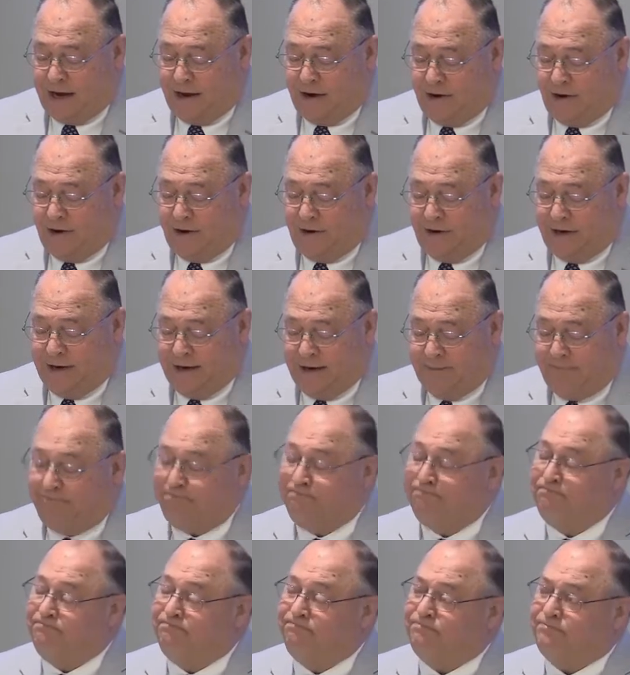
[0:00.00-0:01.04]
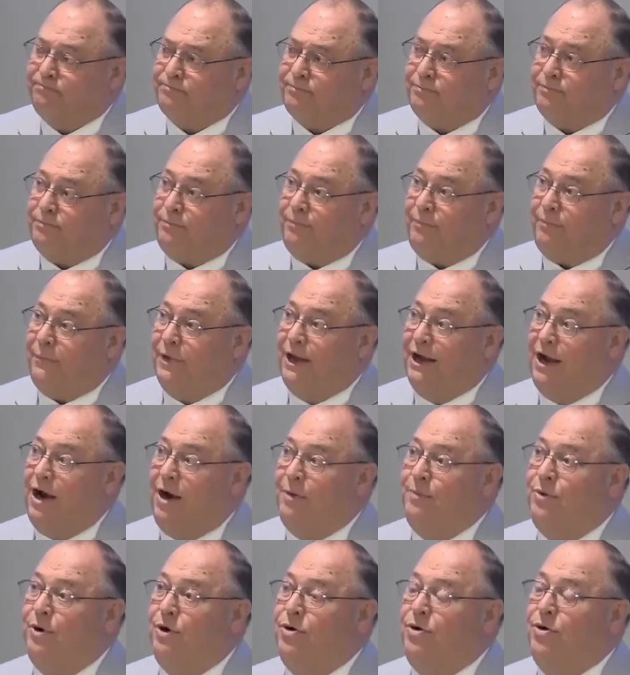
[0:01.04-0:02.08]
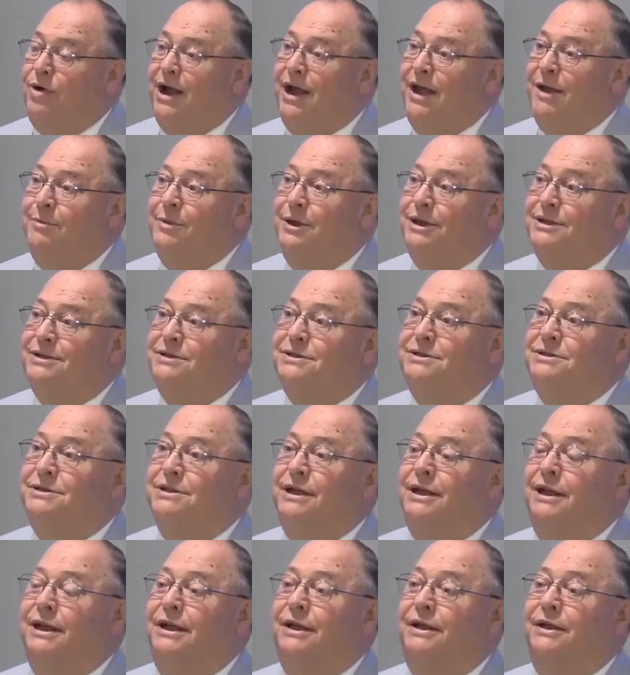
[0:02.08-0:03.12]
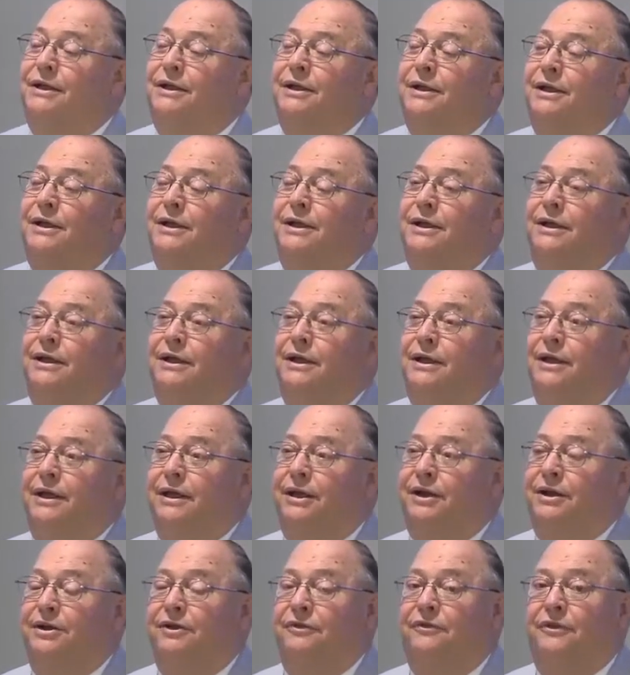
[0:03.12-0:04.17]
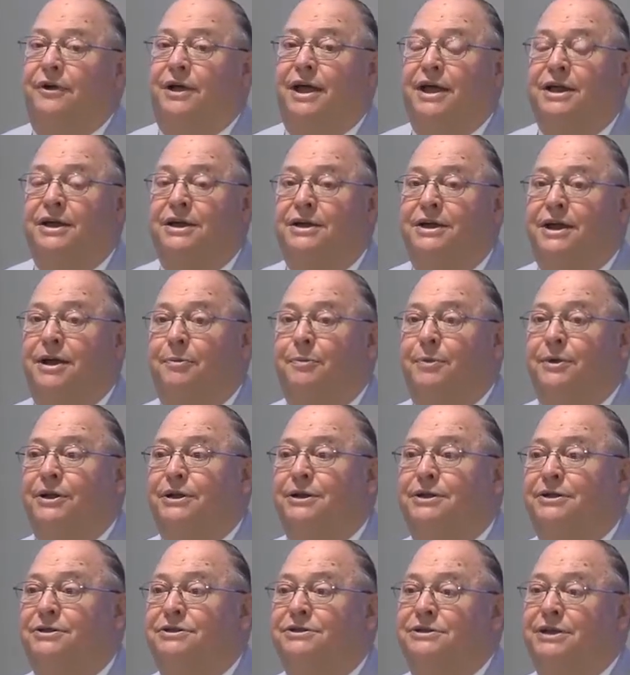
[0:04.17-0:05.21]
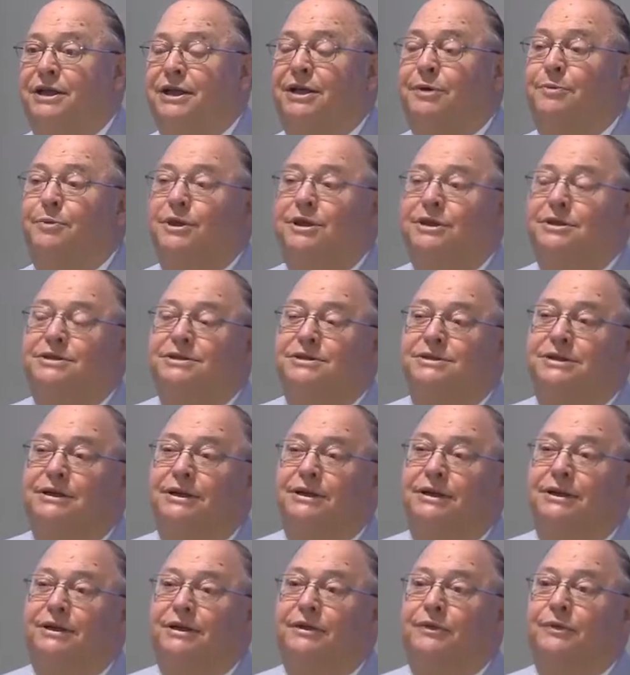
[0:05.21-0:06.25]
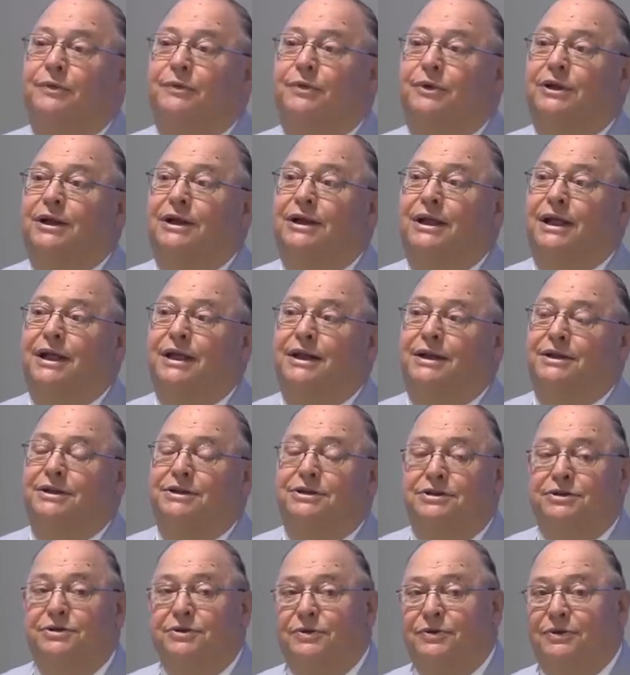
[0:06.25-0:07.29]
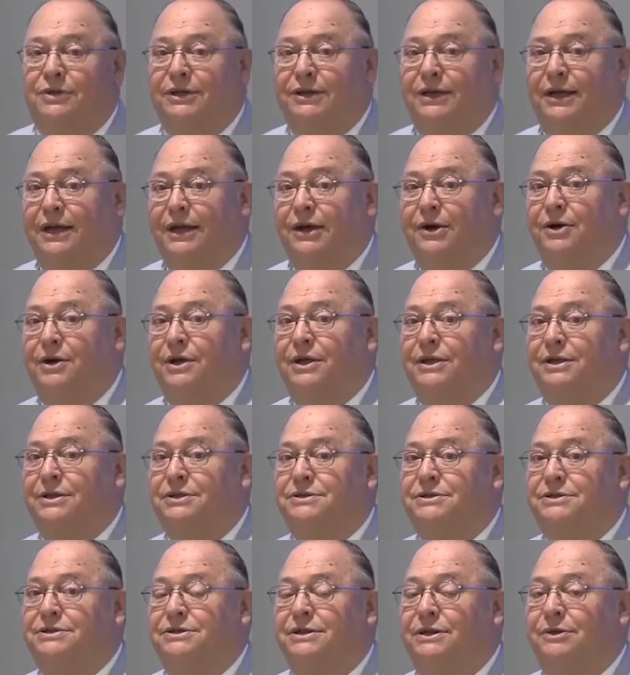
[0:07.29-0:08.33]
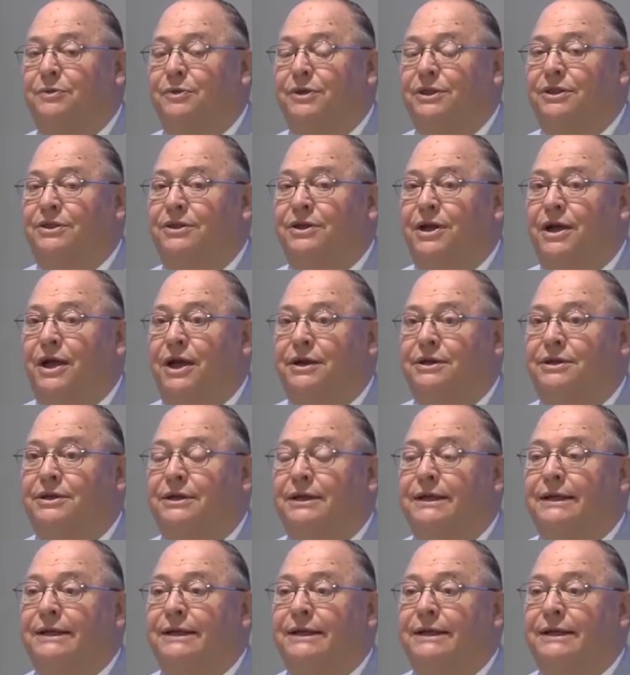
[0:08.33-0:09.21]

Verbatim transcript: Our program is divided up into segments related to the areas that we thought,